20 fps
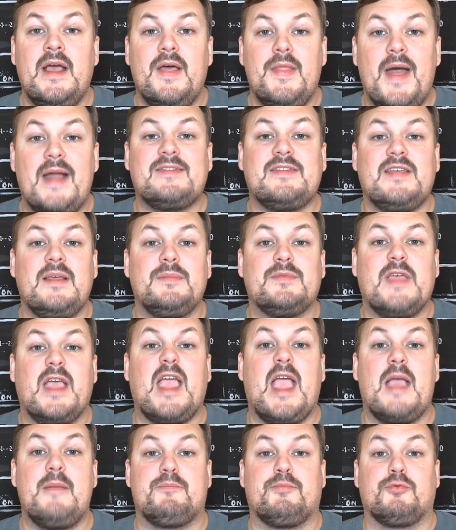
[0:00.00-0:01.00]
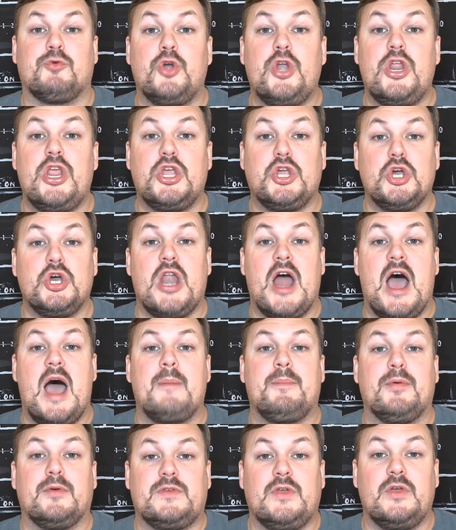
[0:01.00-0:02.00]
That seems like a pretty good
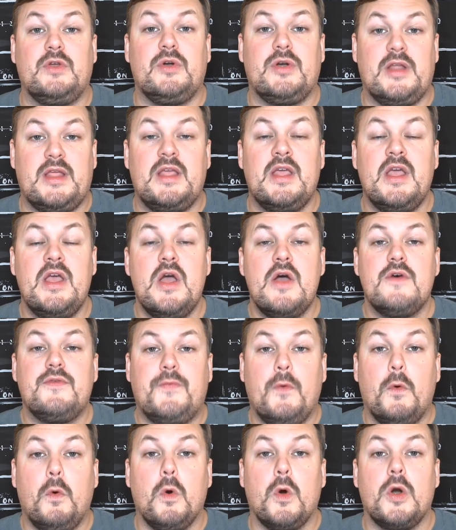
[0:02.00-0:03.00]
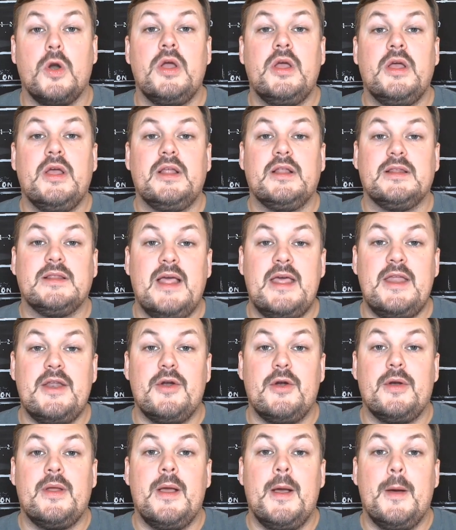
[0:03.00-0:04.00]
opportunity for
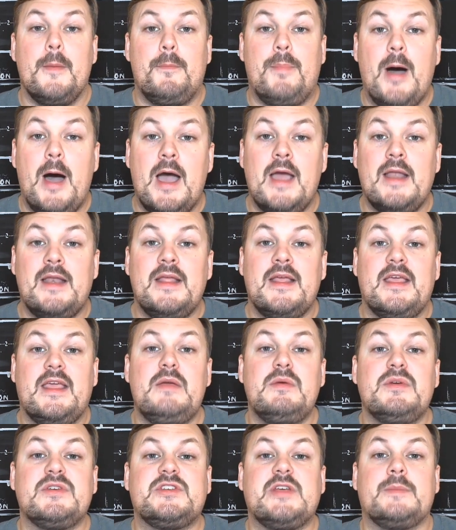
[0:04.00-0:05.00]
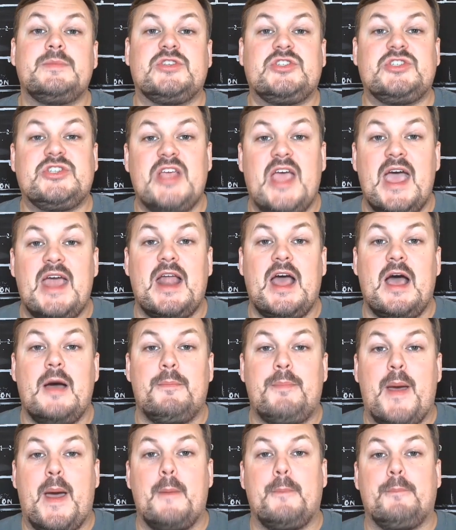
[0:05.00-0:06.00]
Leonard, but he was upset
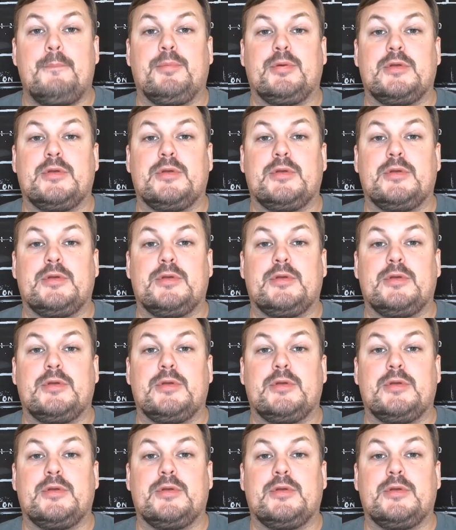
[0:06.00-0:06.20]
about